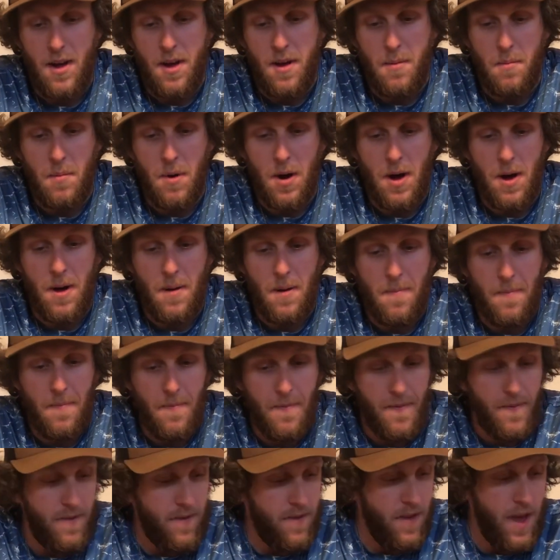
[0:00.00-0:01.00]
But
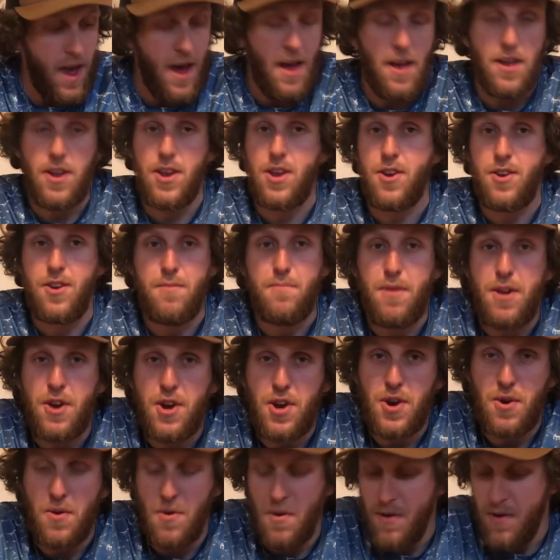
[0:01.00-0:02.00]
yeah, this has just been a
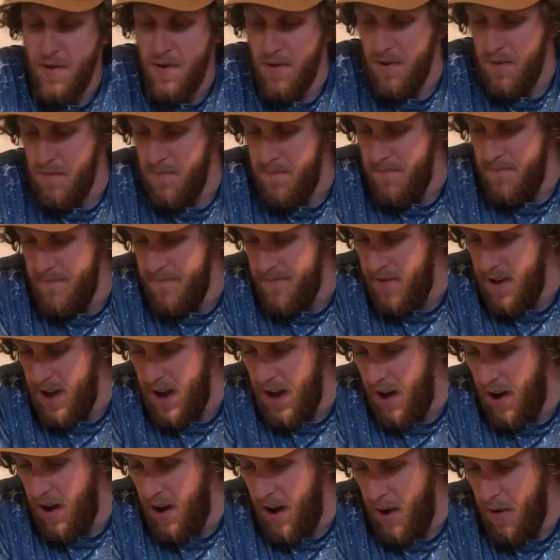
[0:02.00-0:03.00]
short little
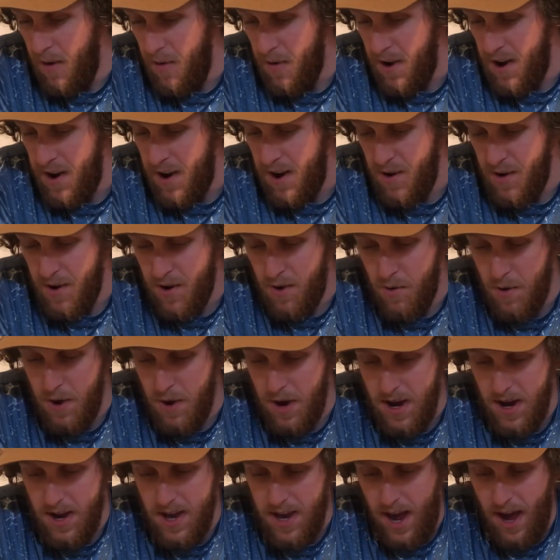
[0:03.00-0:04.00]
video. I wanted to do a
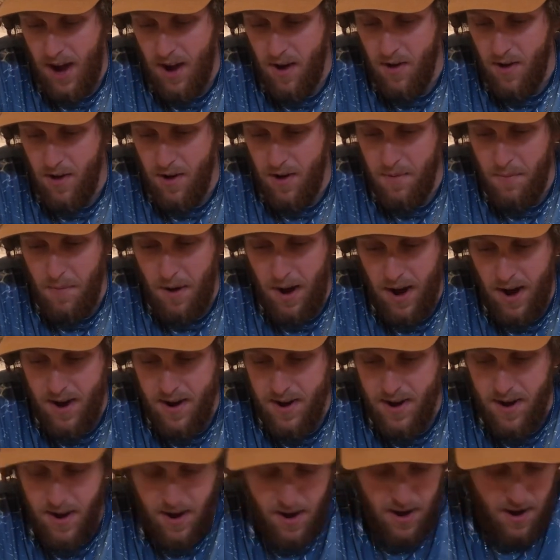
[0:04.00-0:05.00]
quick tackle
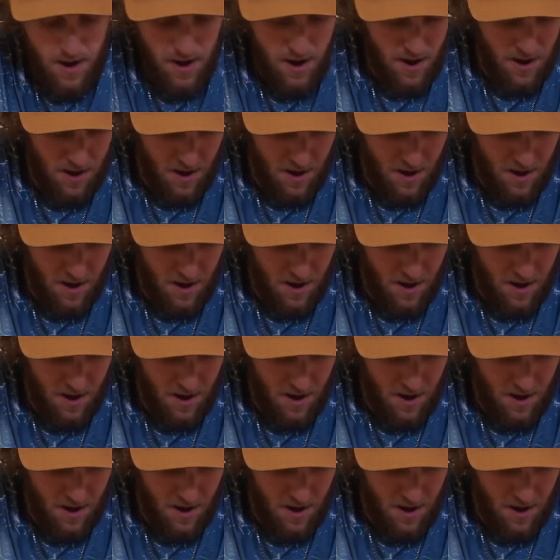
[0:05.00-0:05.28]
unboxing.